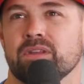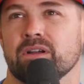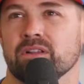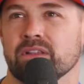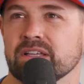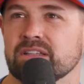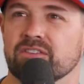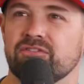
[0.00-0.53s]

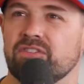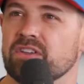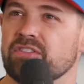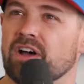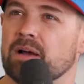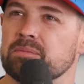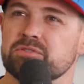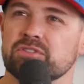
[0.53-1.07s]
on like the 5th
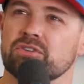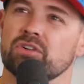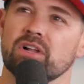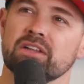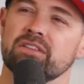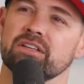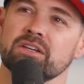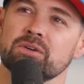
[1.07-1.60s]
obstacle,
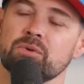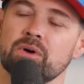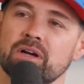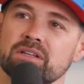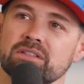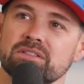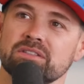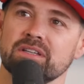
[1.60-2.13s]
I think it
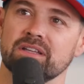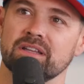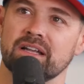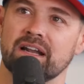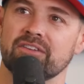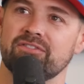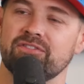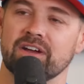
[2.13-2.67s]
was. Cool. And
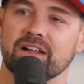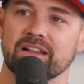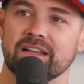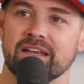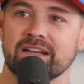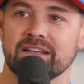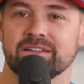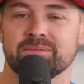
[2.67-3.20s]
then I fell
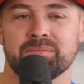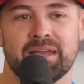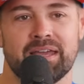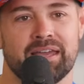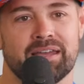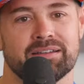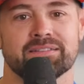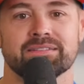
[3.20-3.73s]
in and
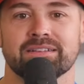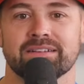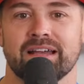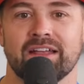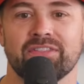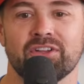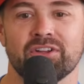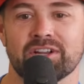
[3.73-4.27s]
man,
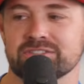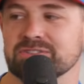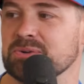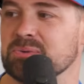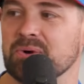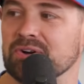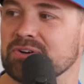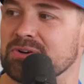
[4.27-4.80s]
I thought I was going
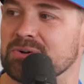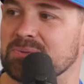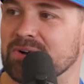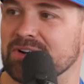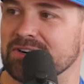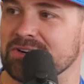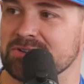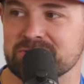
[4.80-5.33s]
to walk on
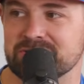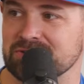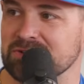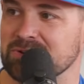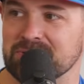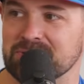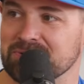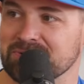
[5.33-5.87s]
water. It was so cold.